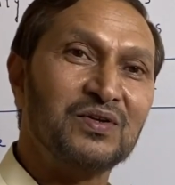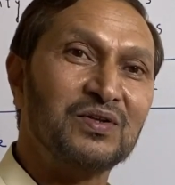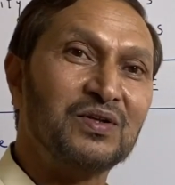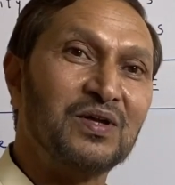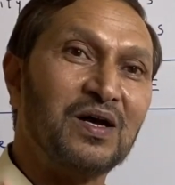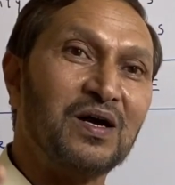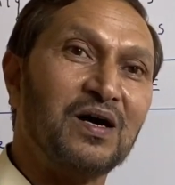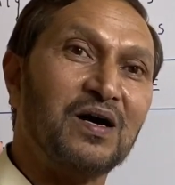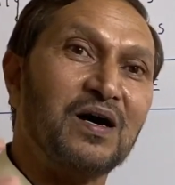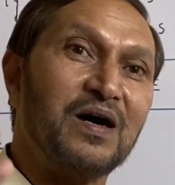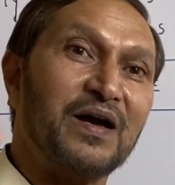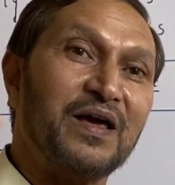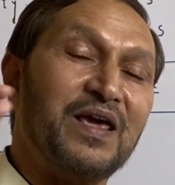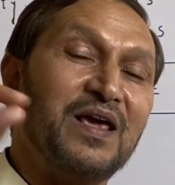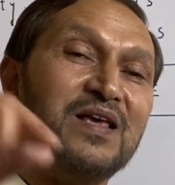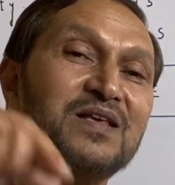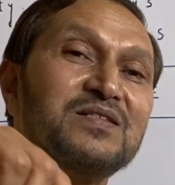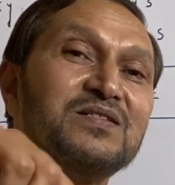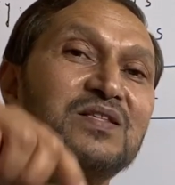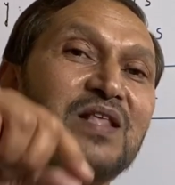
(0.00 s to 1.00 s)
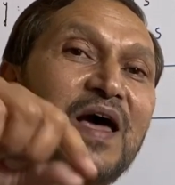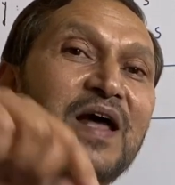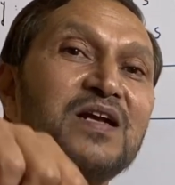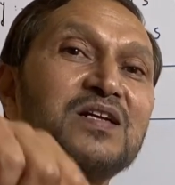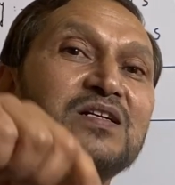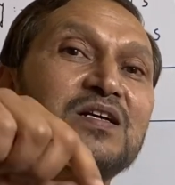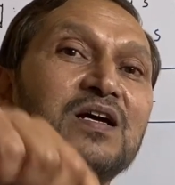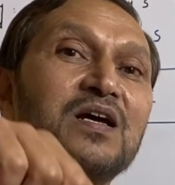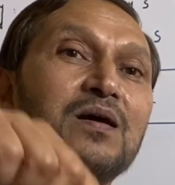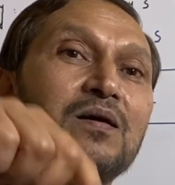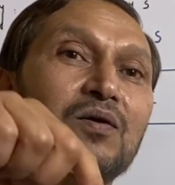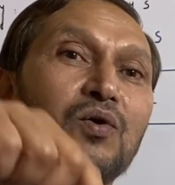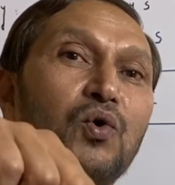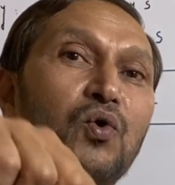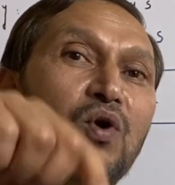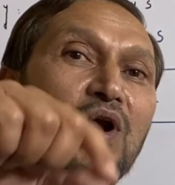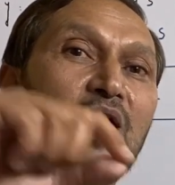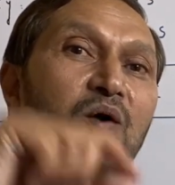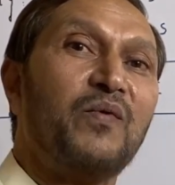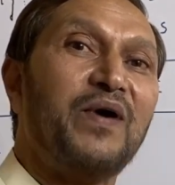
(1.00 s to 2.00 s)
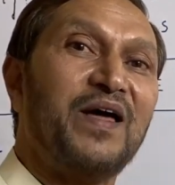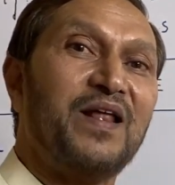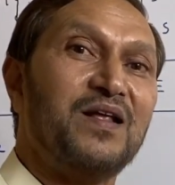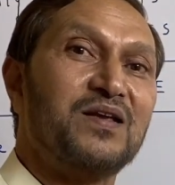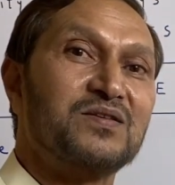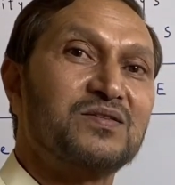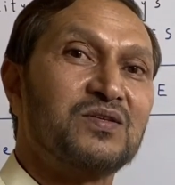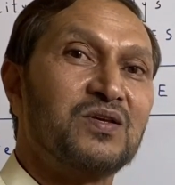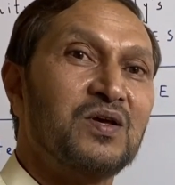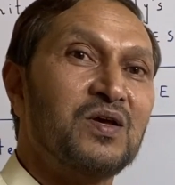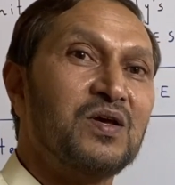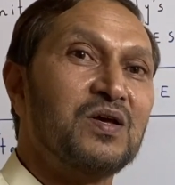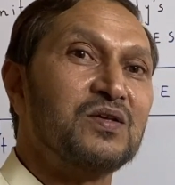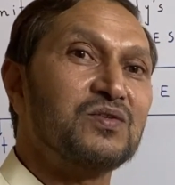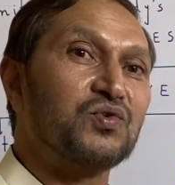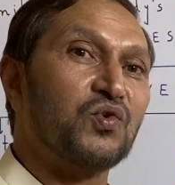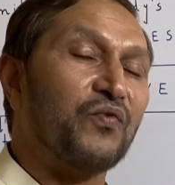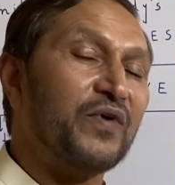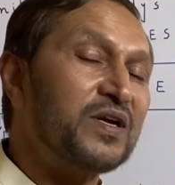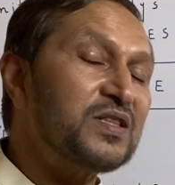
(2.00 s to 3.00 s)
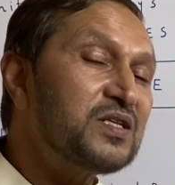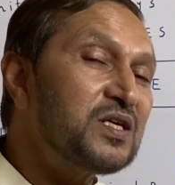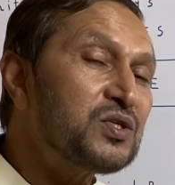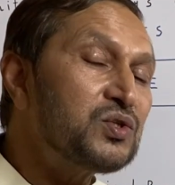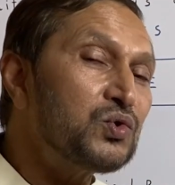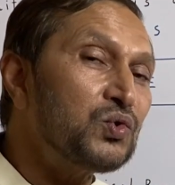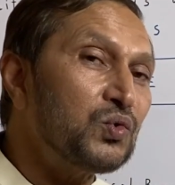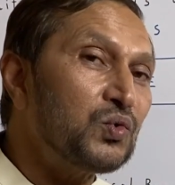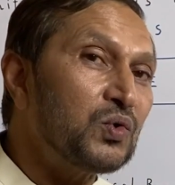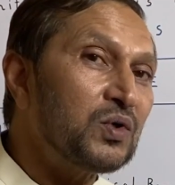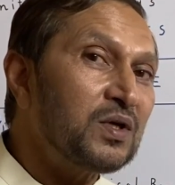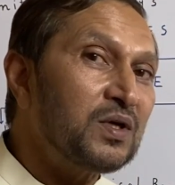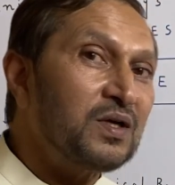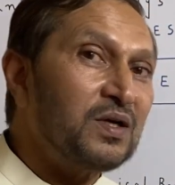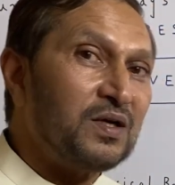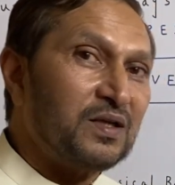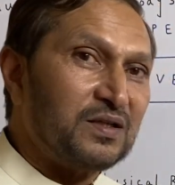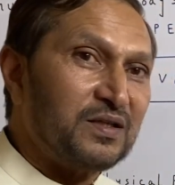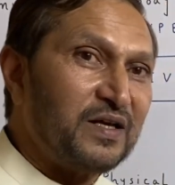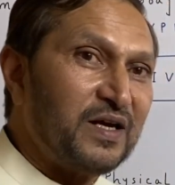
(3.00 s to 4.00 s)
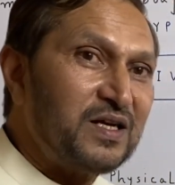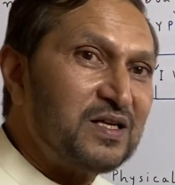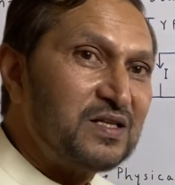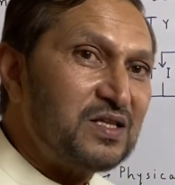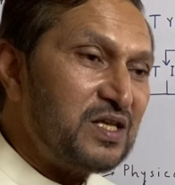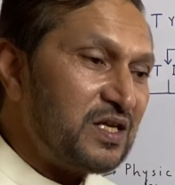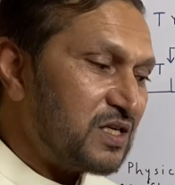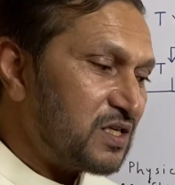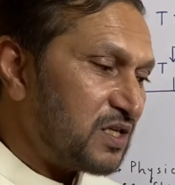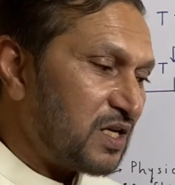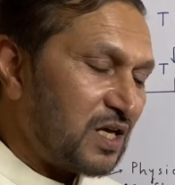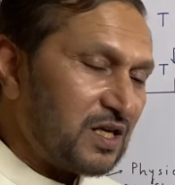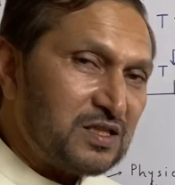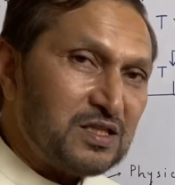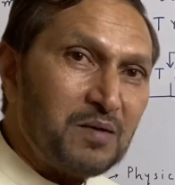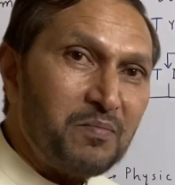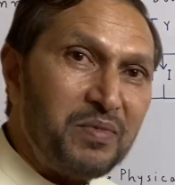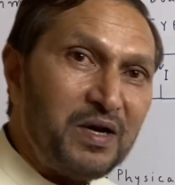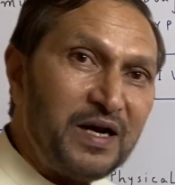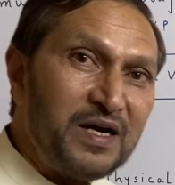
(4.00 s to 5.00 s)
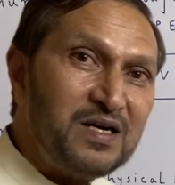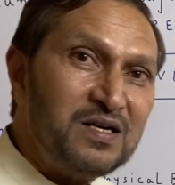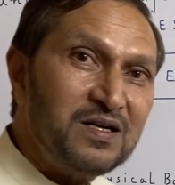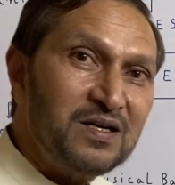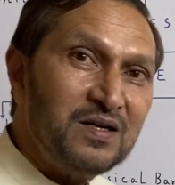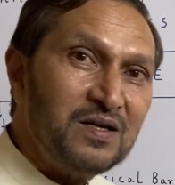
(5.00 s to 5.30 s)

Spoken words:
against that coronavirus. So what they do, that they take the blood.